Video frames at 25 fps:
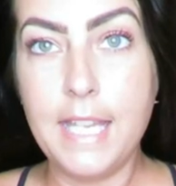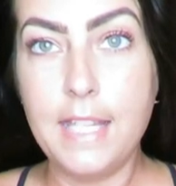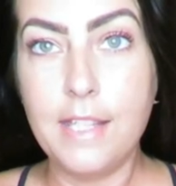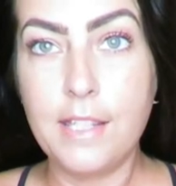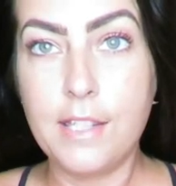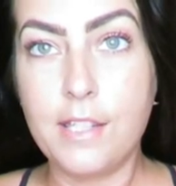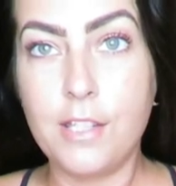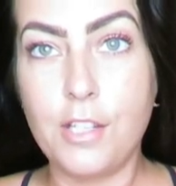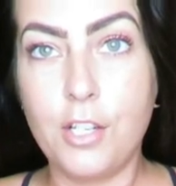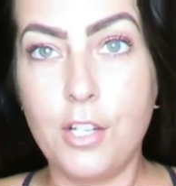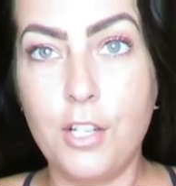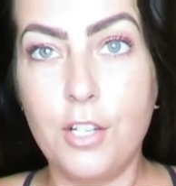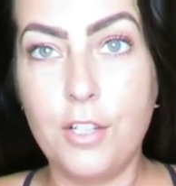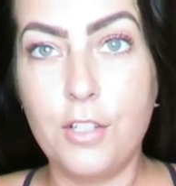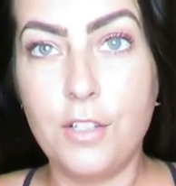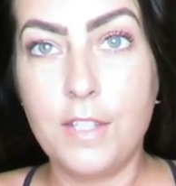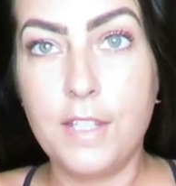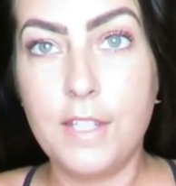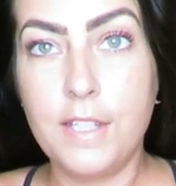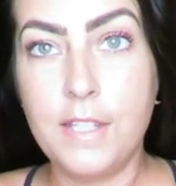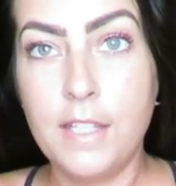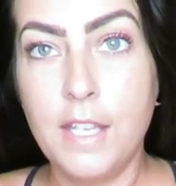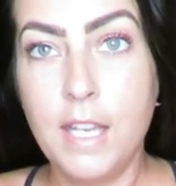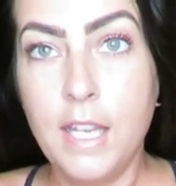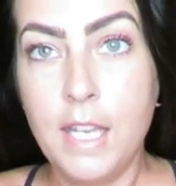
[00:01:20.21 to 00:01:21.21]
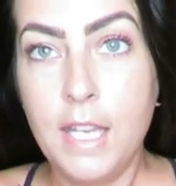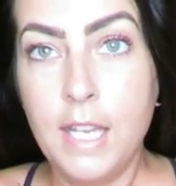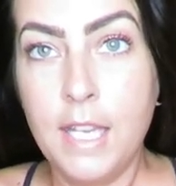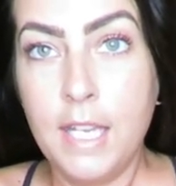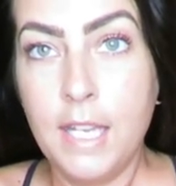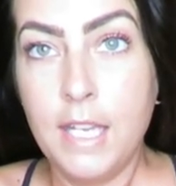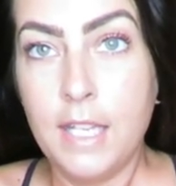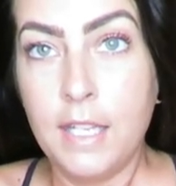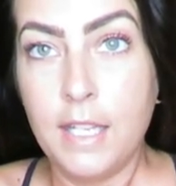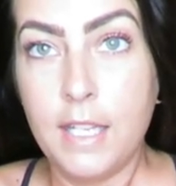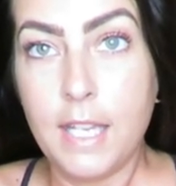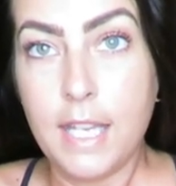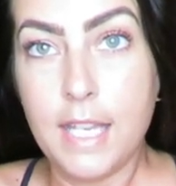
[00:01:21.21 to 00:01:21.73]
inserts
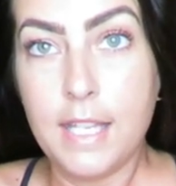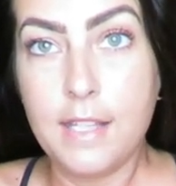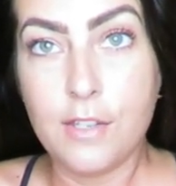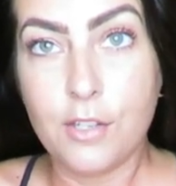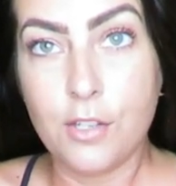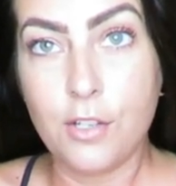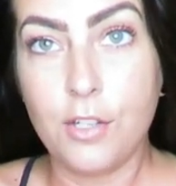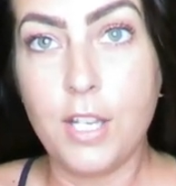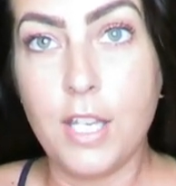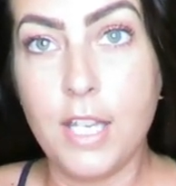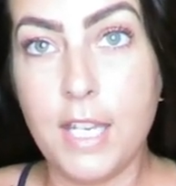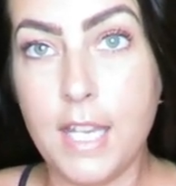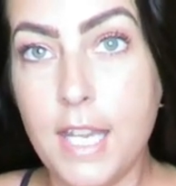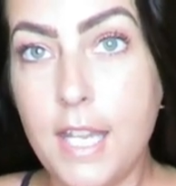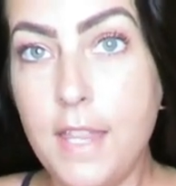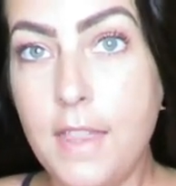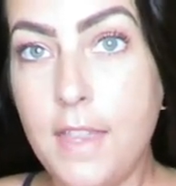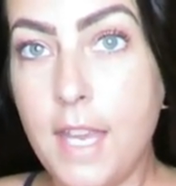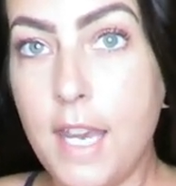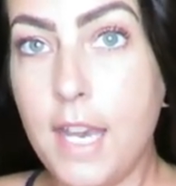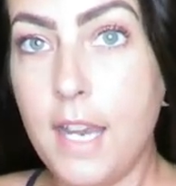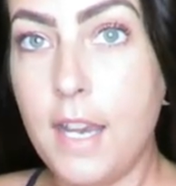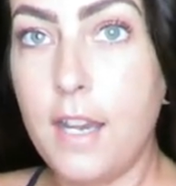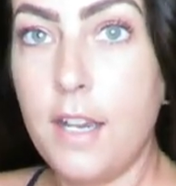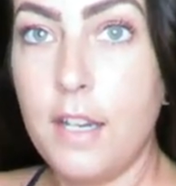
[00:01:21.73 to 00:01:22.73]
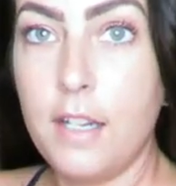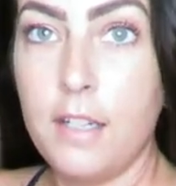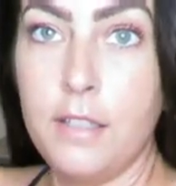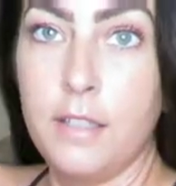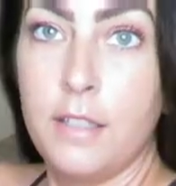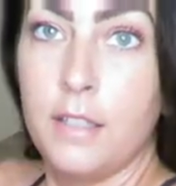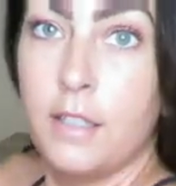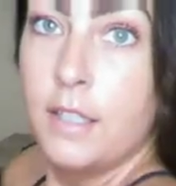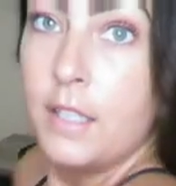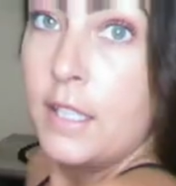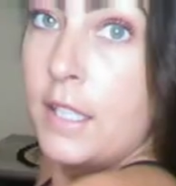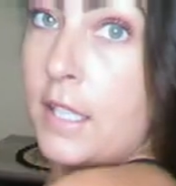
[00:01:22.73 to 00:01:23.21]
inserted in there.